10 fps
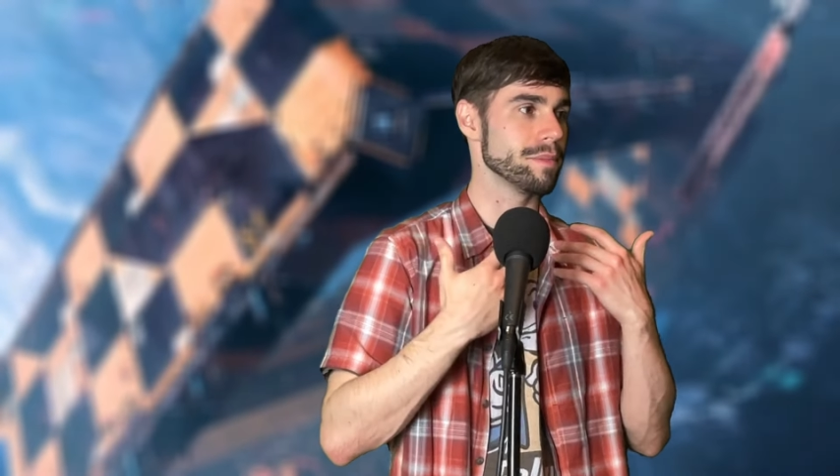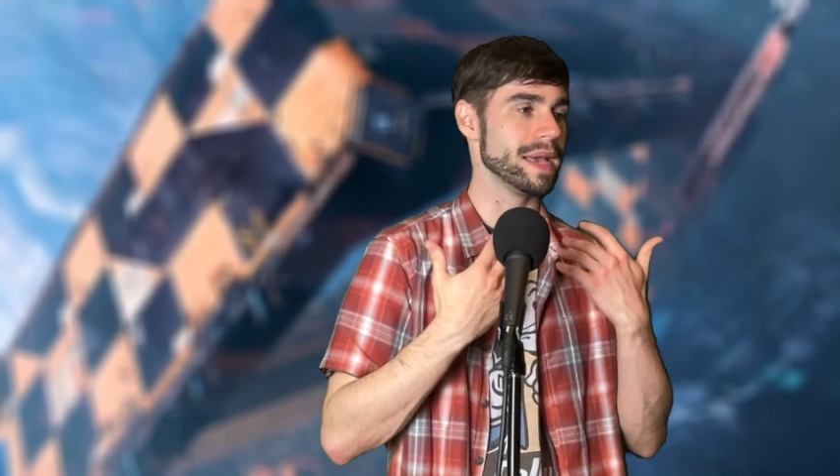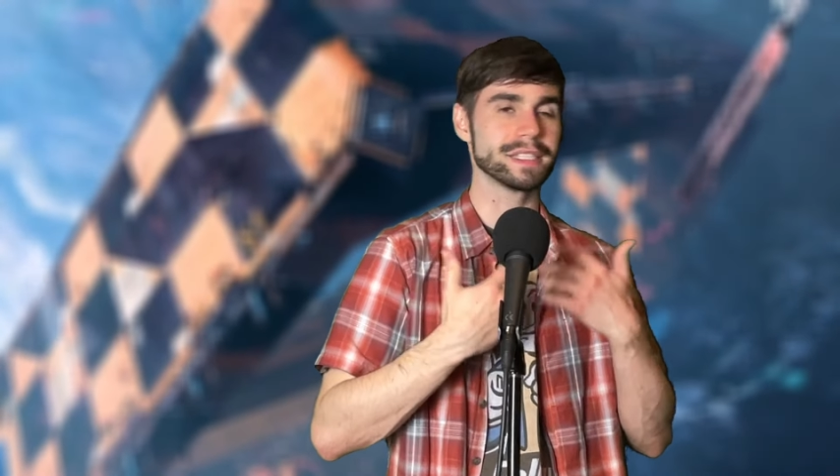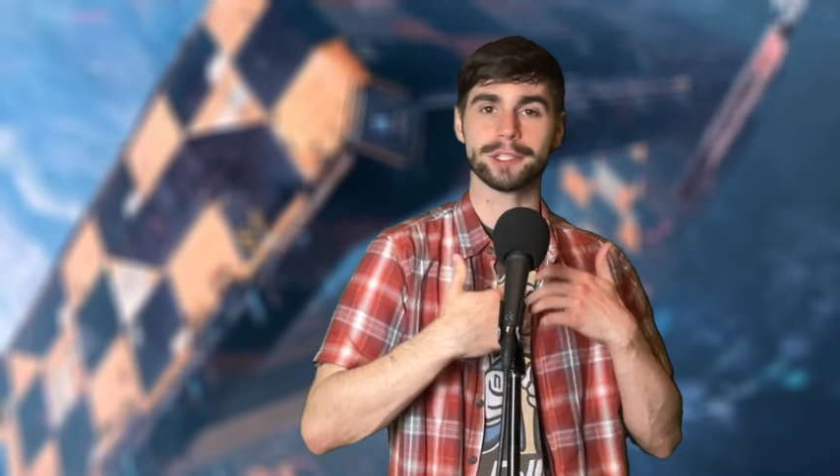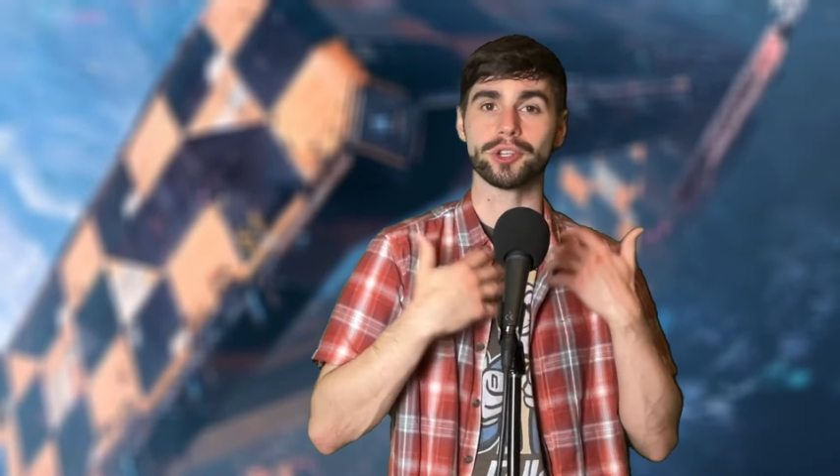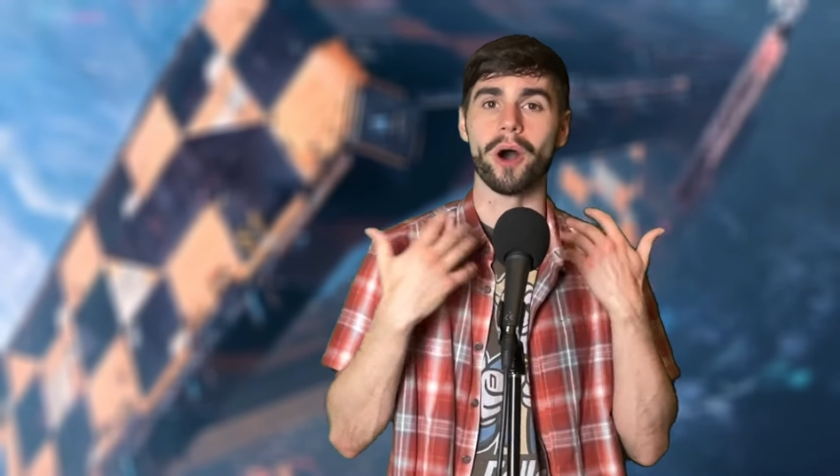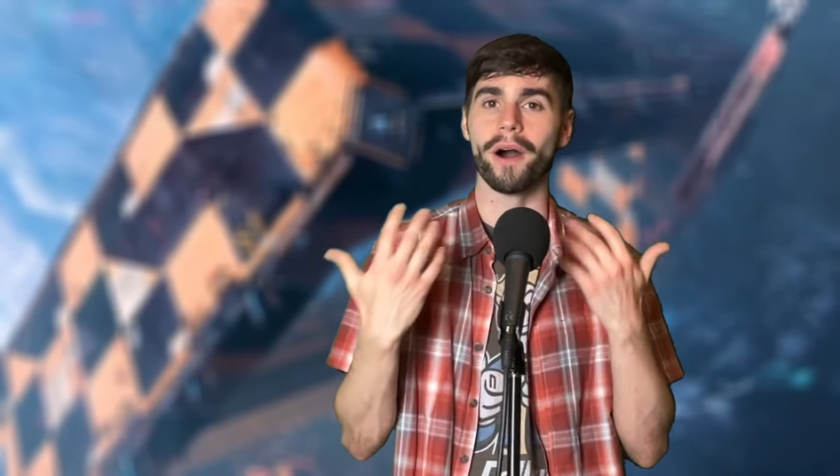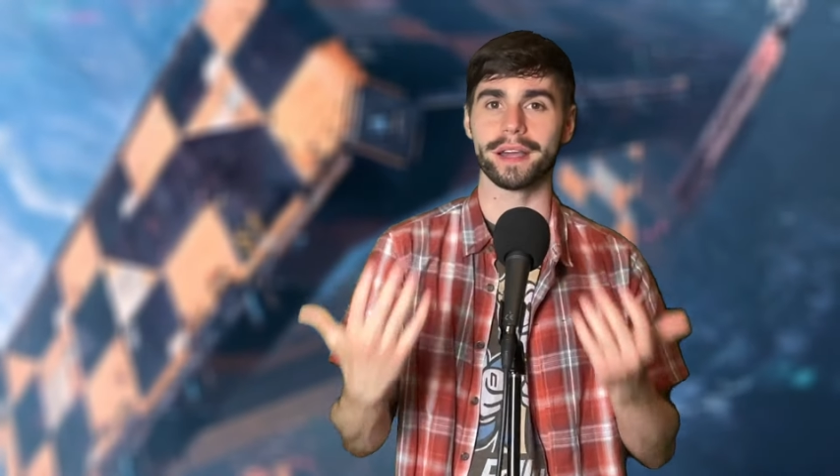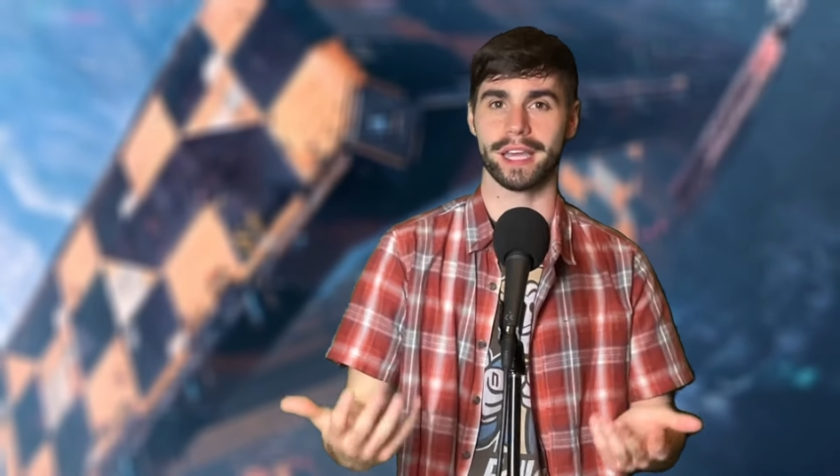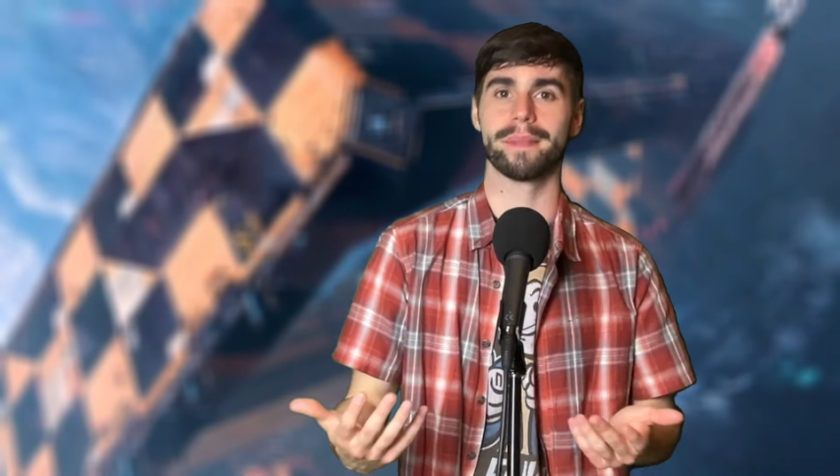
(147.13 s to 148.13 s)
amazing
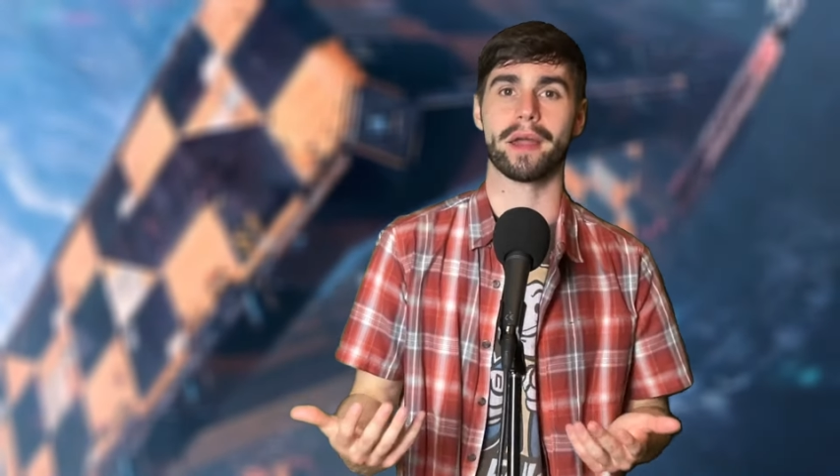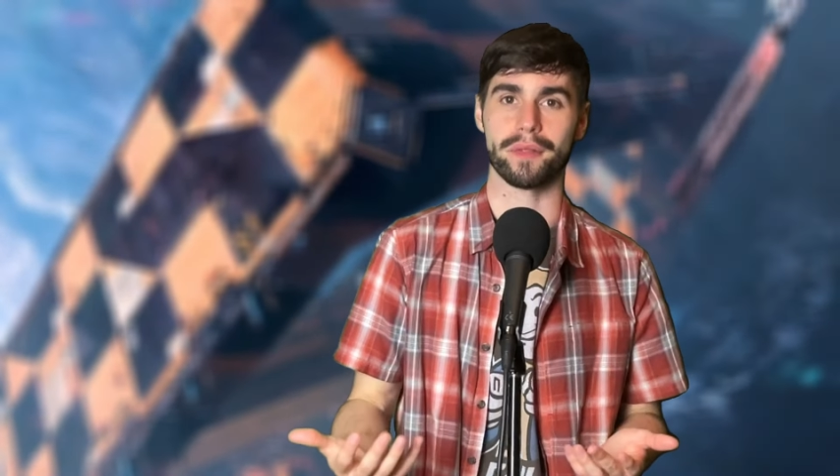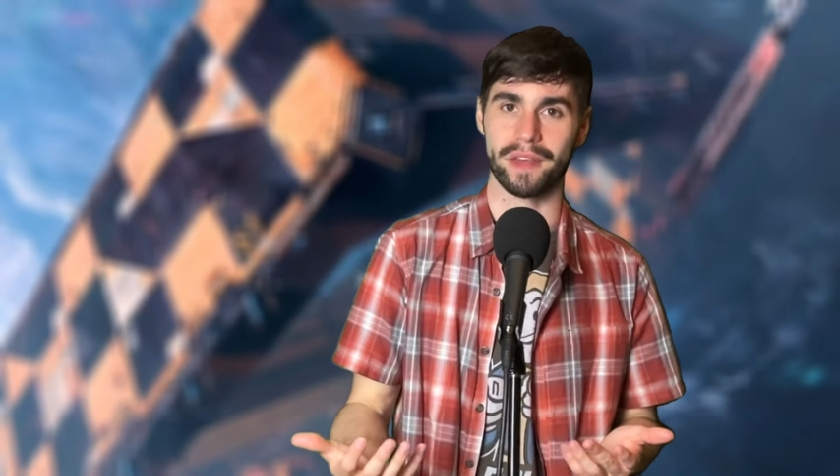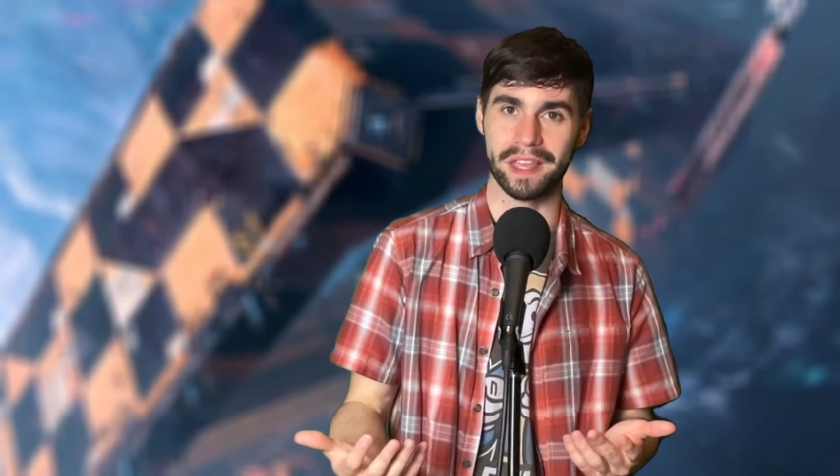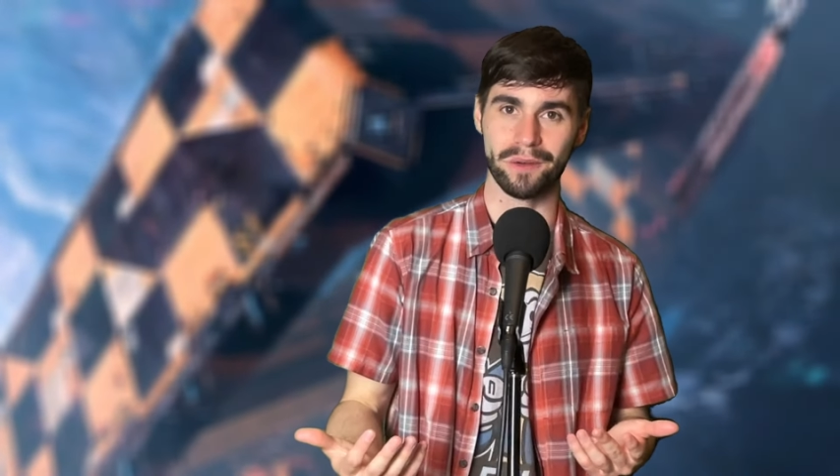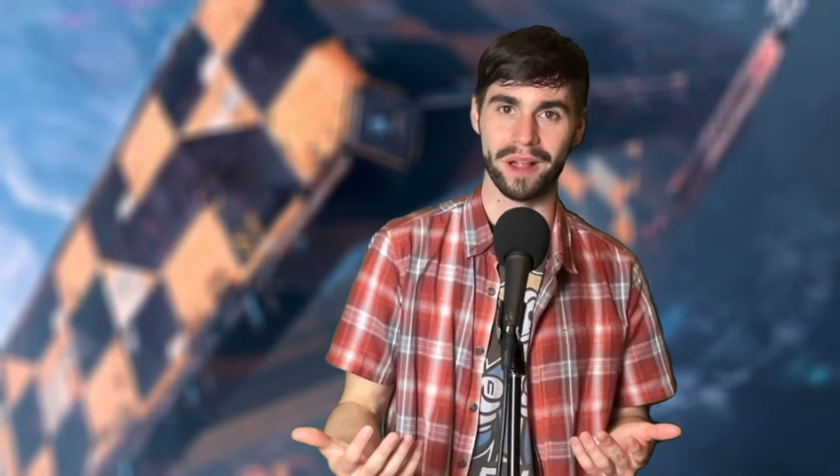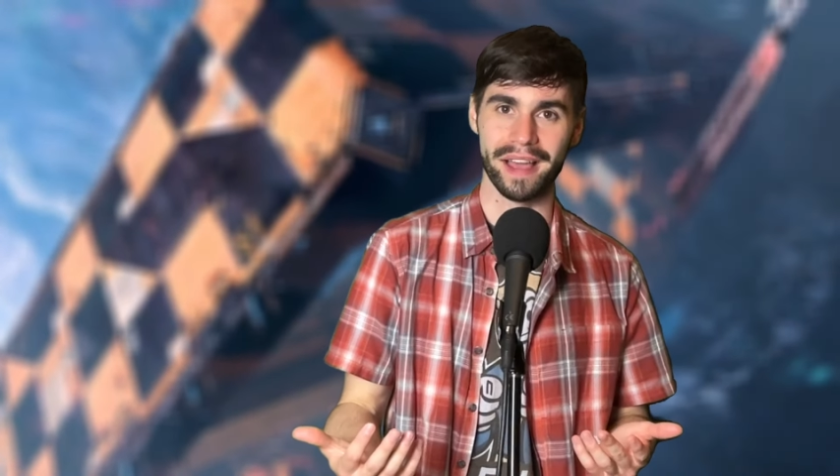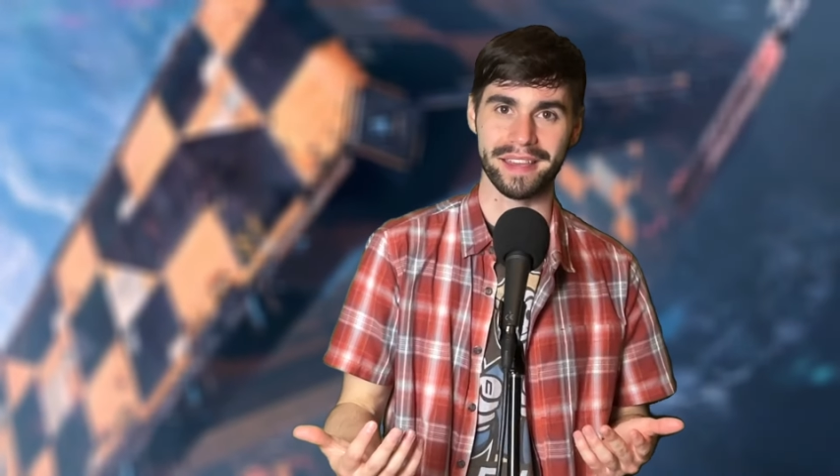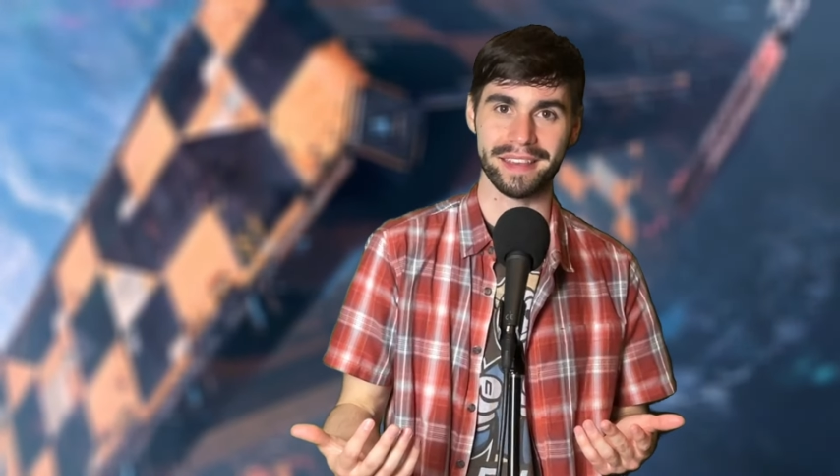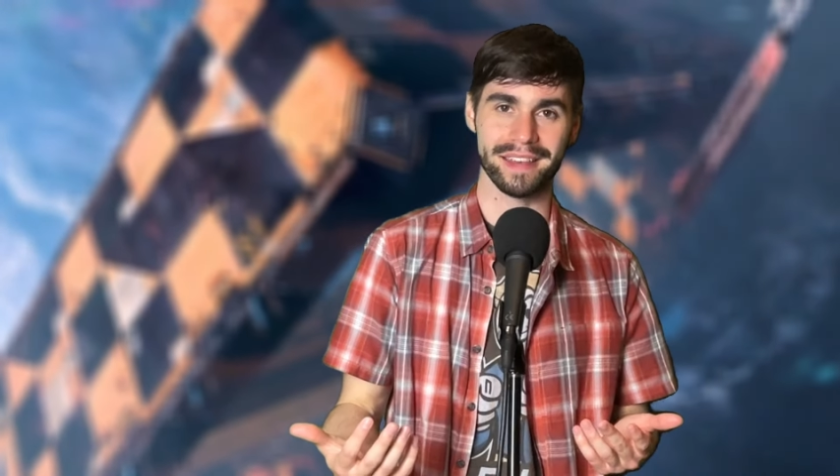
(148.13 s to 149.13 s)
talking about a thing you
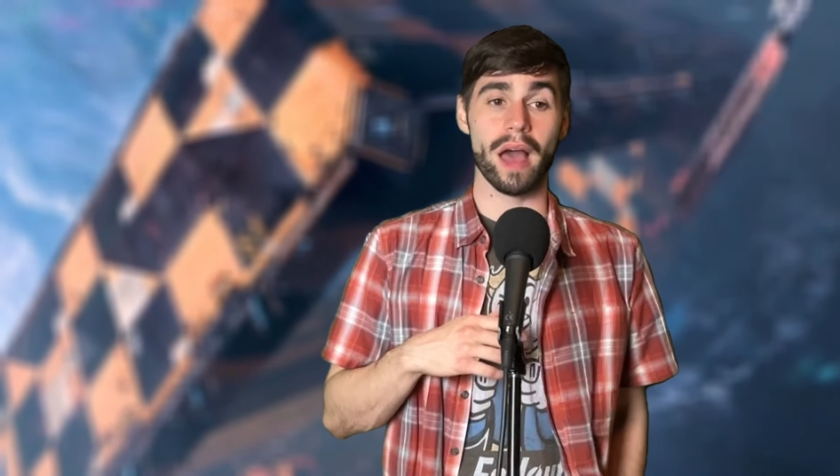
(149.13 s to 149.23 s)
like.